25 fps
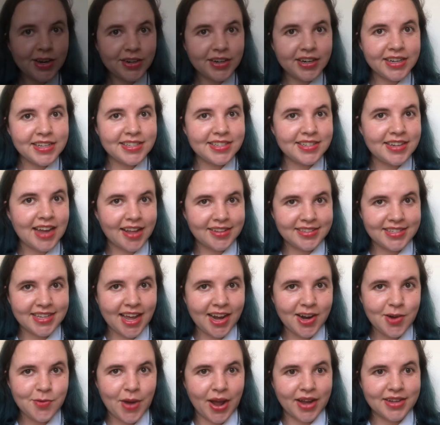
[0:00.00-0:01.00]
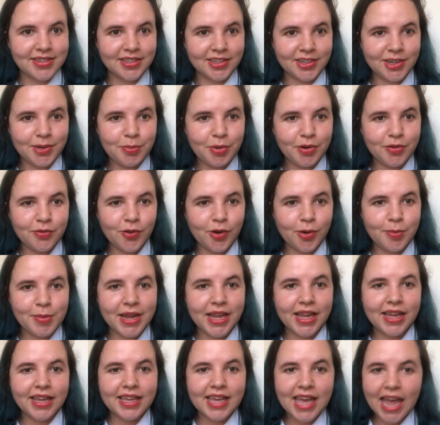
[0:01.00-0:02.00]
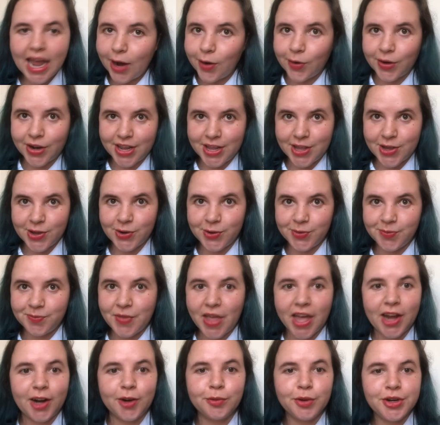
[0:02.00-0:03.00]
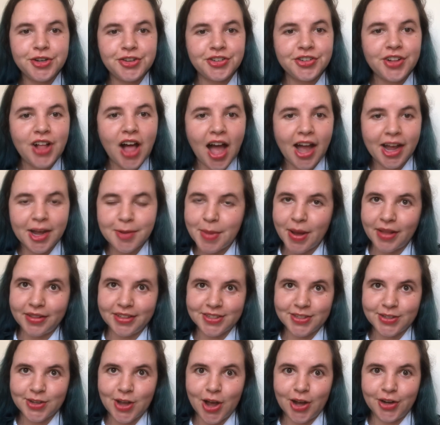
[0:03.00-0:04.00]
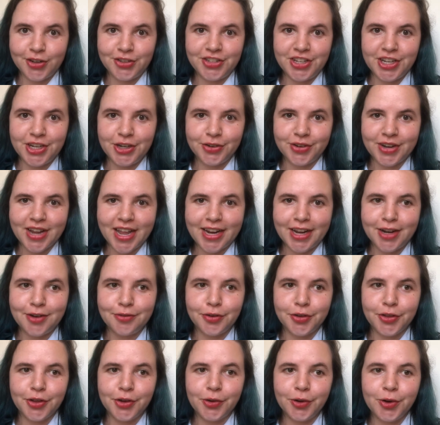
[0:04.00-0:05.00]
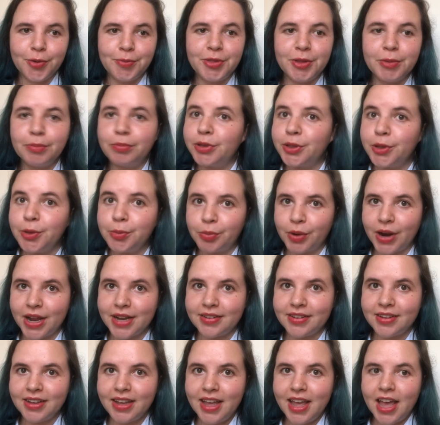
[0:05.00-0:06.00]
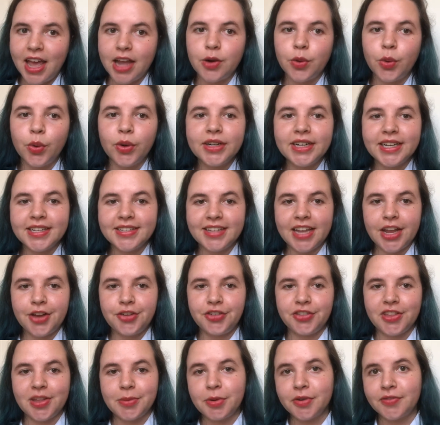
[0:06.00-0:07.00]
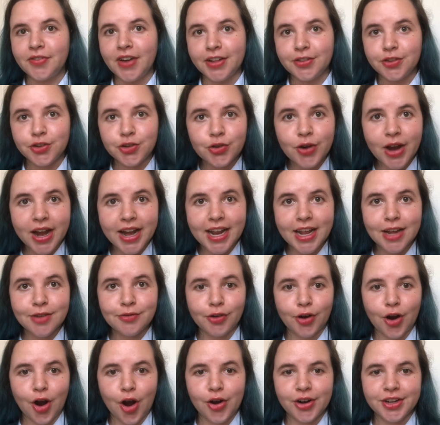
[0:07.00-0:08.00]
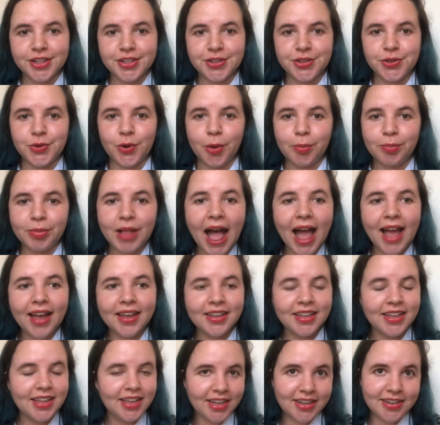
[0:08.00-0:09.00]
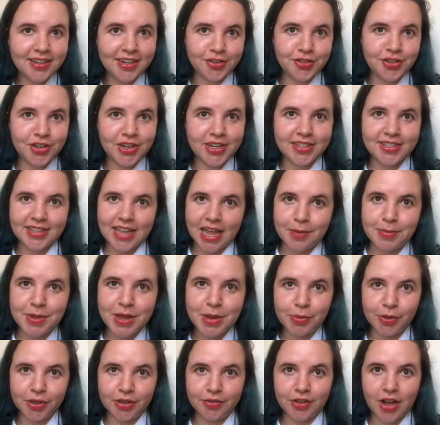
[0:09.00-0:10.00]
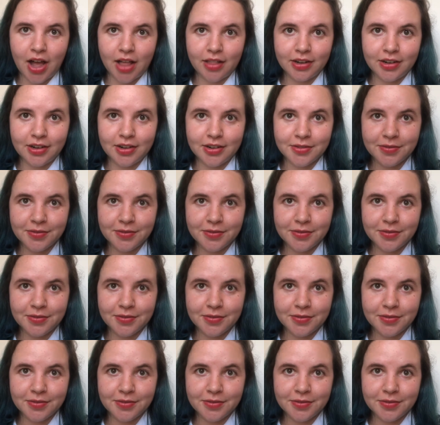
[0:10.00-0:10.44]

is Tatiana Wechsler performing Carry You, an original a cappella song she created for the group The Blueprint, an organization that provides training for artists who are Black, Indigenous, and people of color.